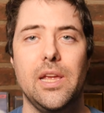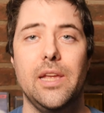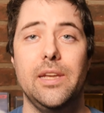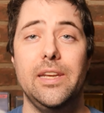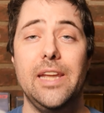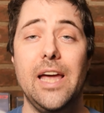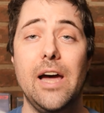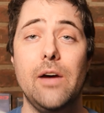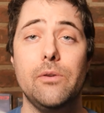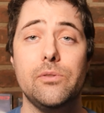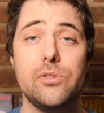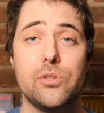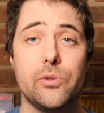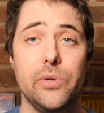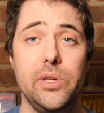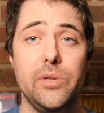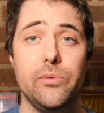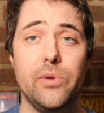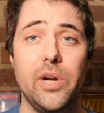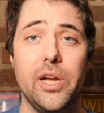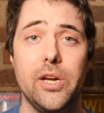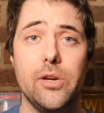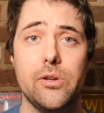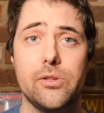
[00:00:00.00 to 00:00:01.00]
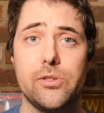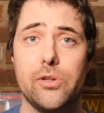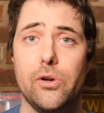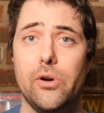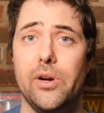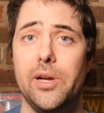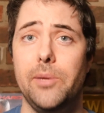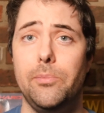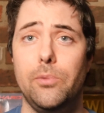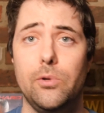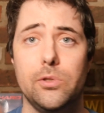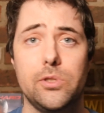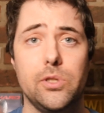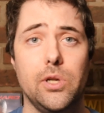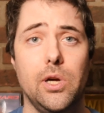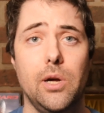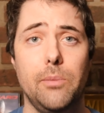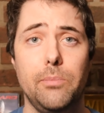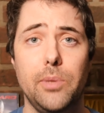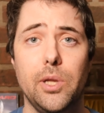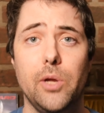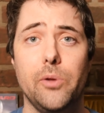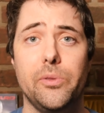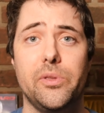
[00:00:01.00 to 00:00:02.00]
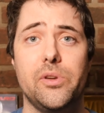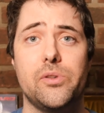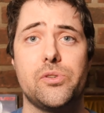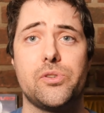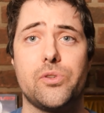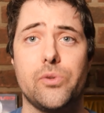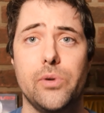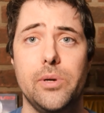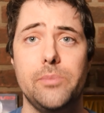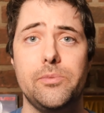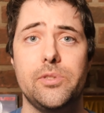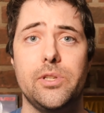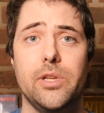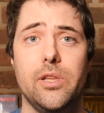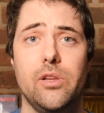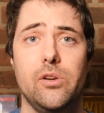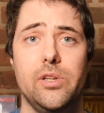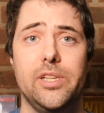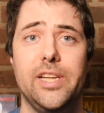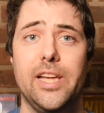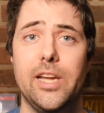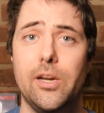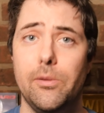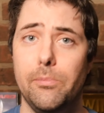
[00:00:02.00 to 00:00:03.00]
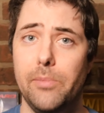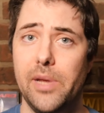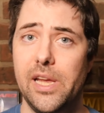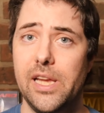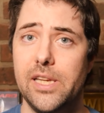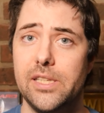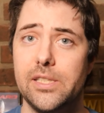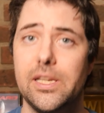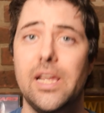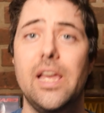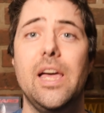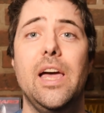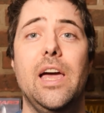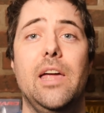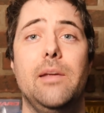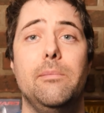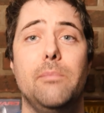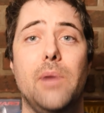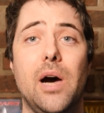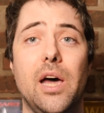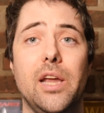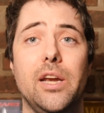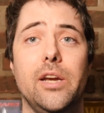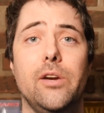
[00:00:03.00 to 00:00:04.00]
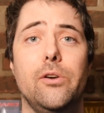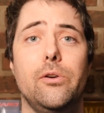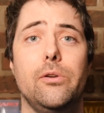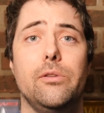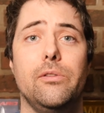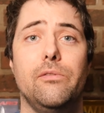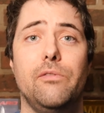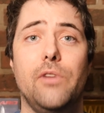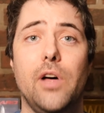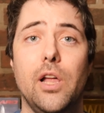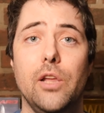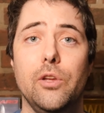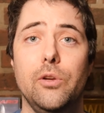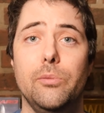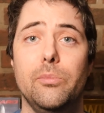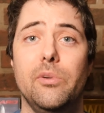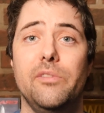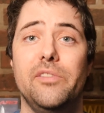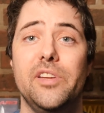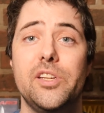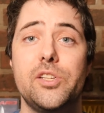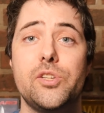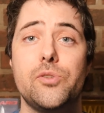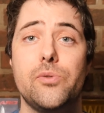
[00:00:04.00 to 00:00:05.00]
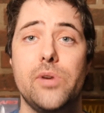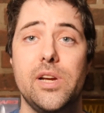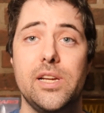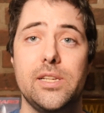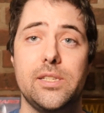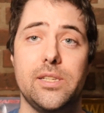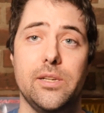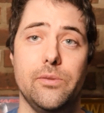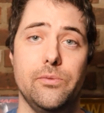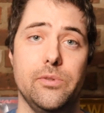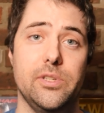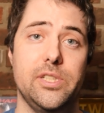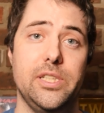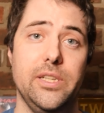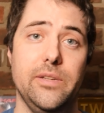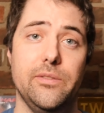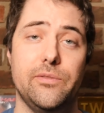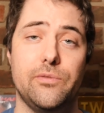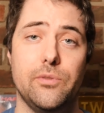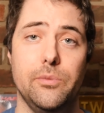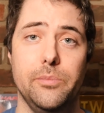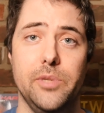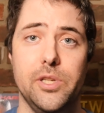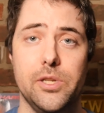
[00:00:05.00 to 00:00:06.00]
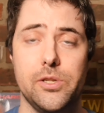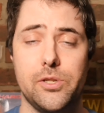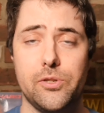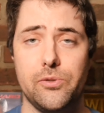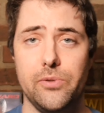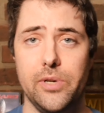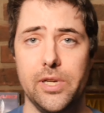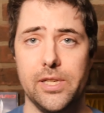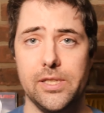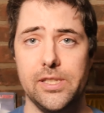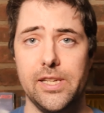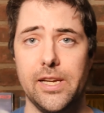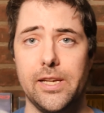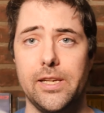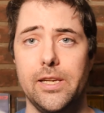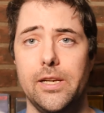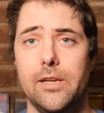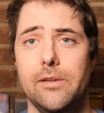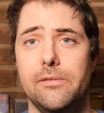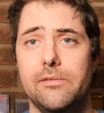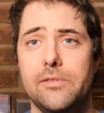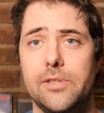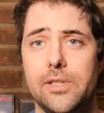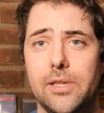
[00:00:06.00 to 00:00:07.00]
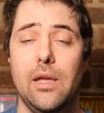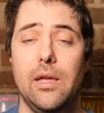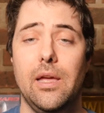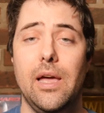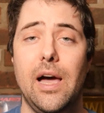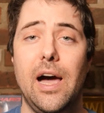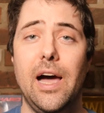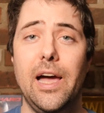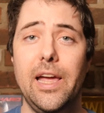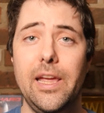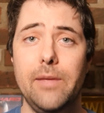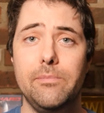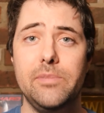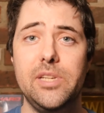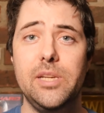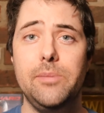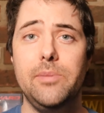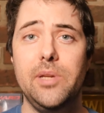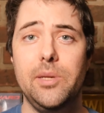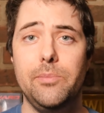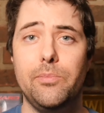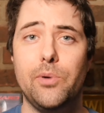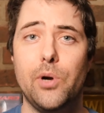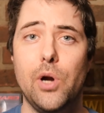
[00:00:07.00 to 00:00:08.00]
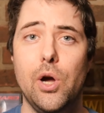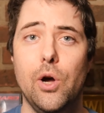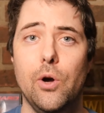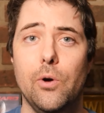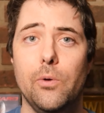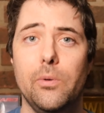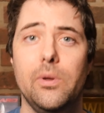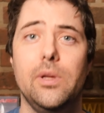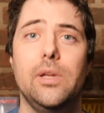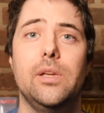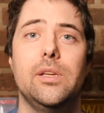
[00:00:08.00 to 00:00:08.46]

Now screenwriters are able to upload their scripts to their database and monitor the volume of interest it receives from industry executives. IMDb Pro.